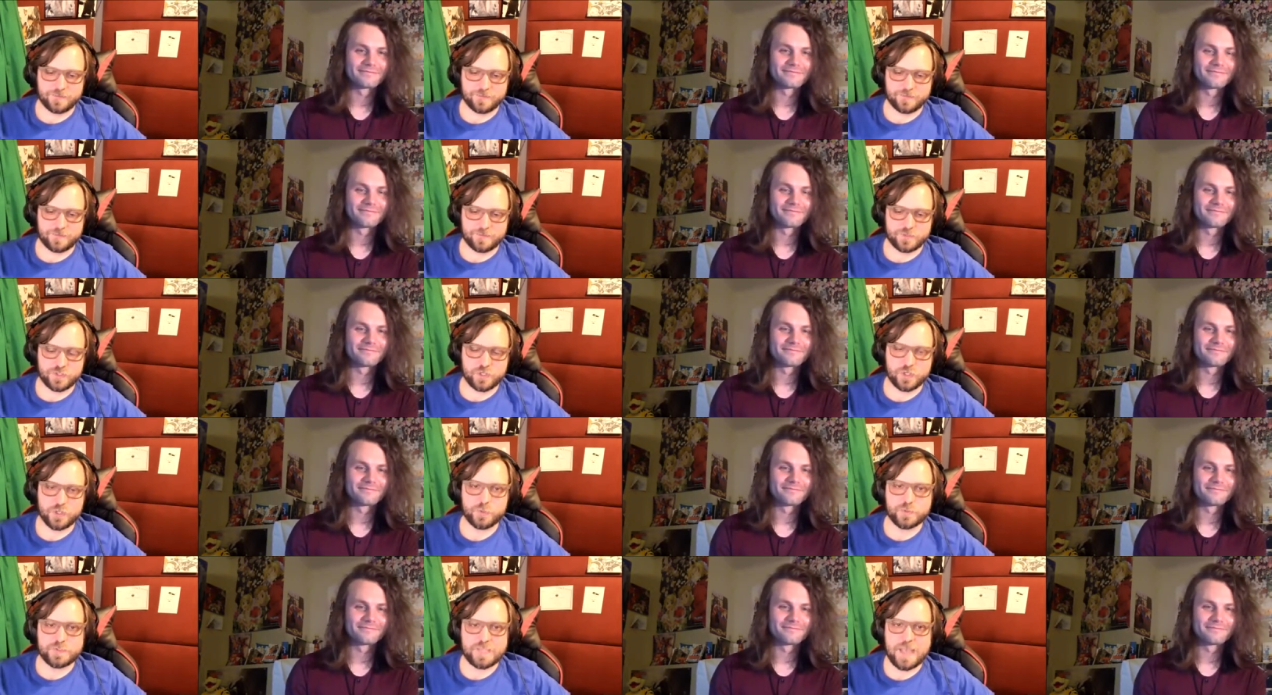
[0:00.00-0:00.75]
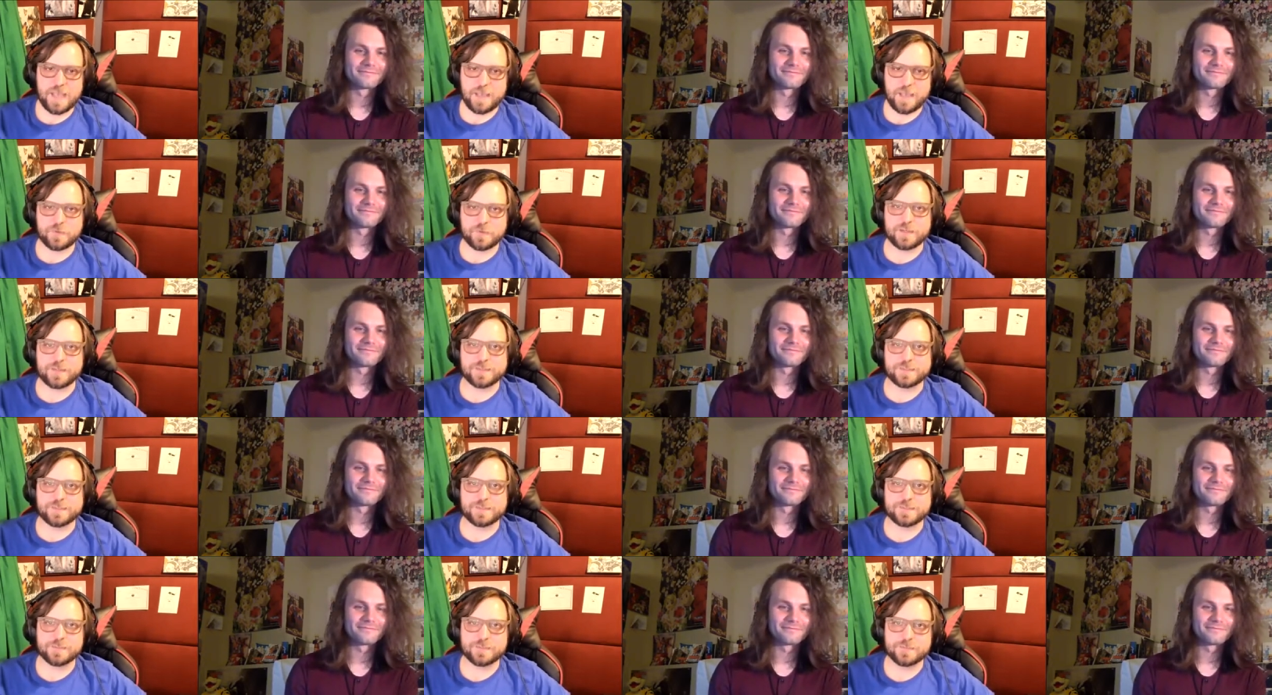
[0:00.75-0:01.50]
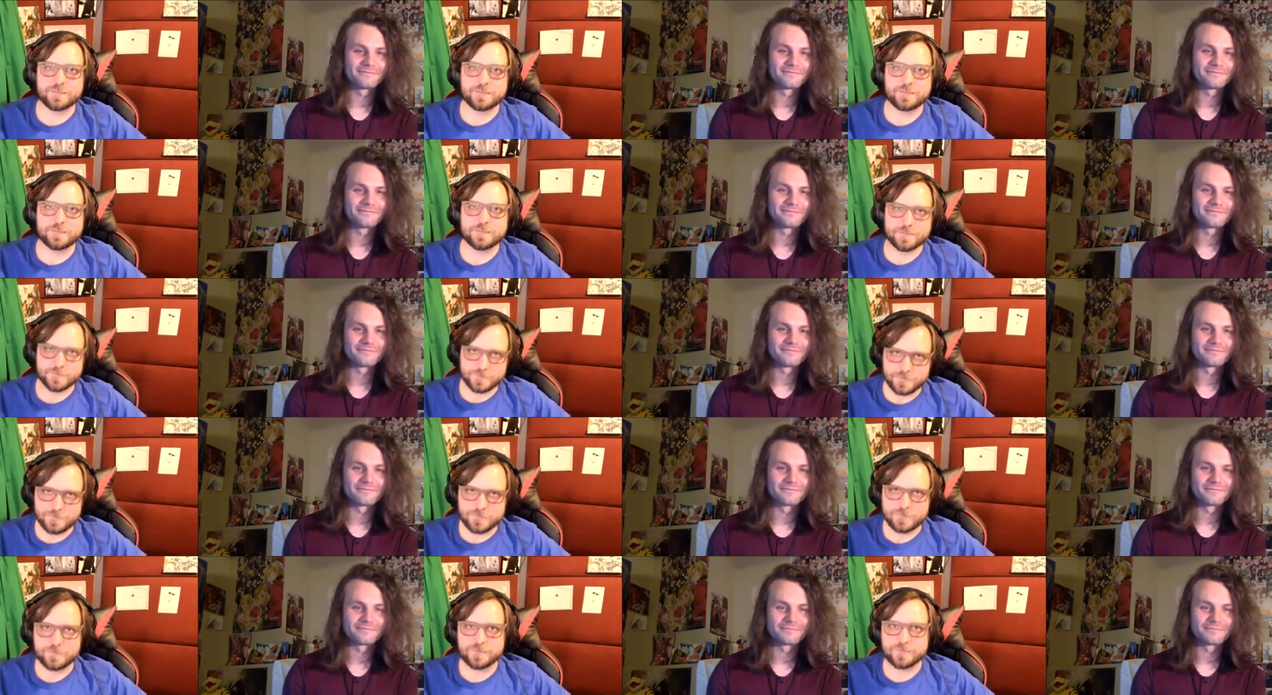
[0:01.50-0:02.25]
Speaker 1: choose happiness.
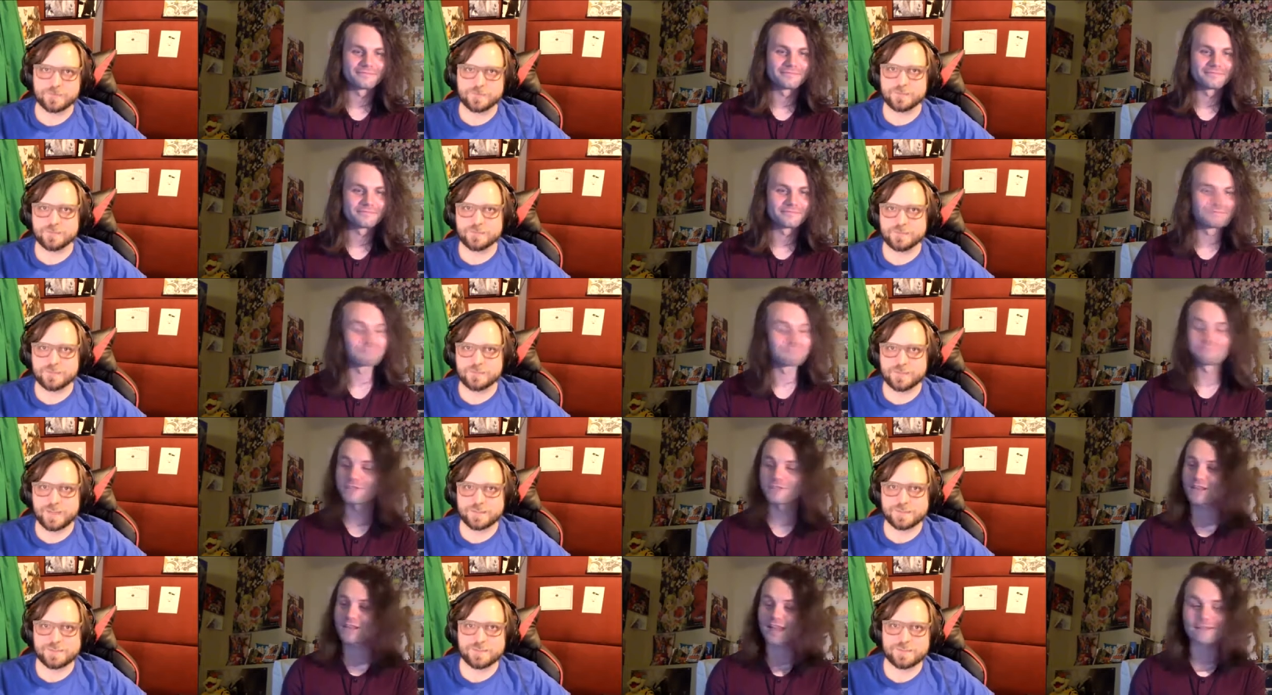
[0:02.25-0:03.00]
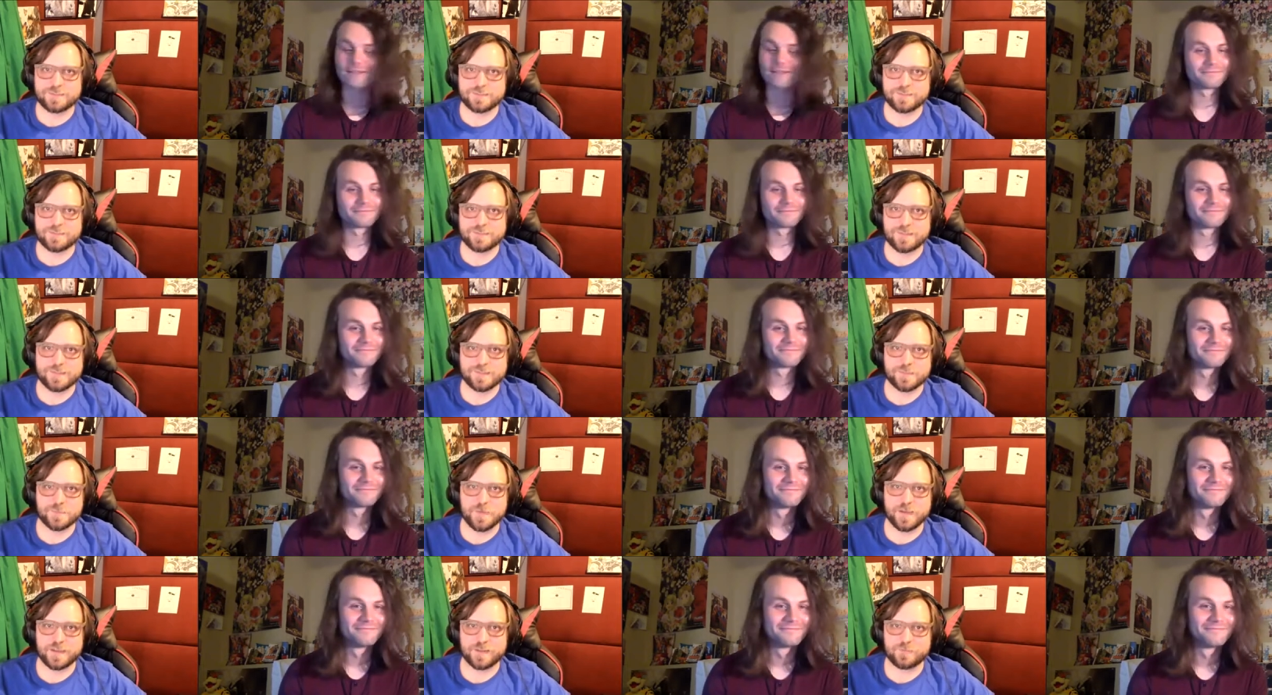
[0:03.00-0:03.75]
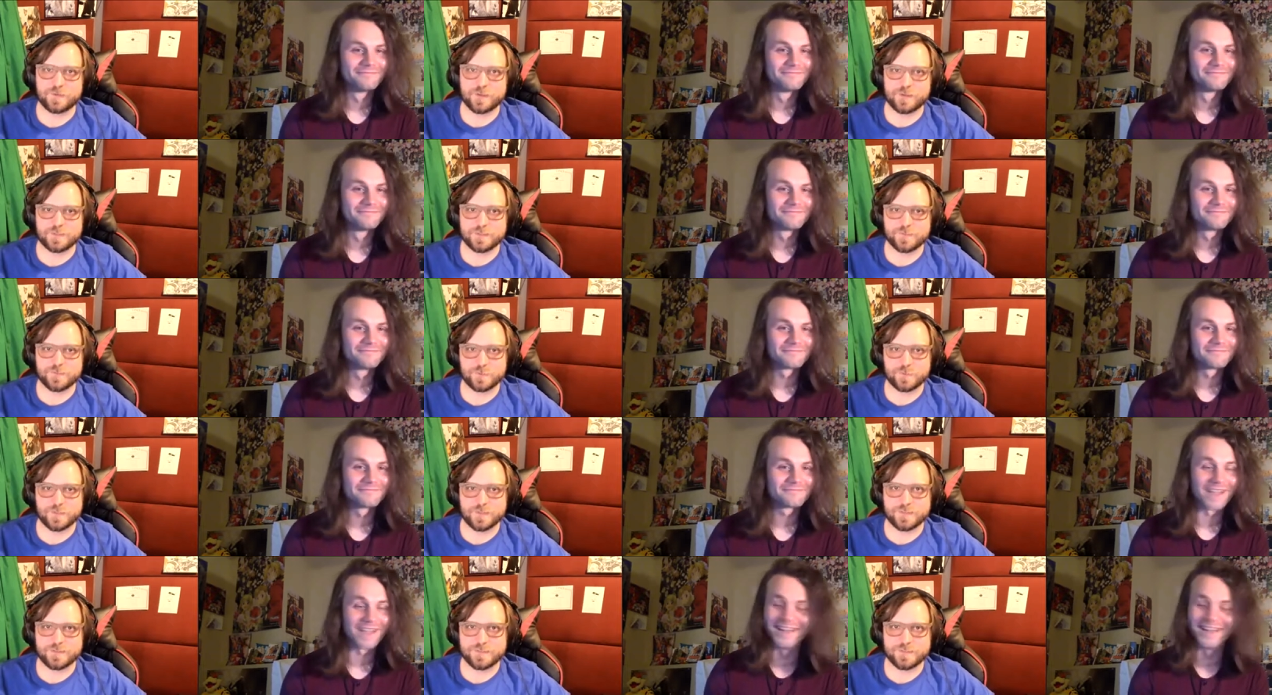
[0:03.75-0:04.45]
That's that's my advice for you.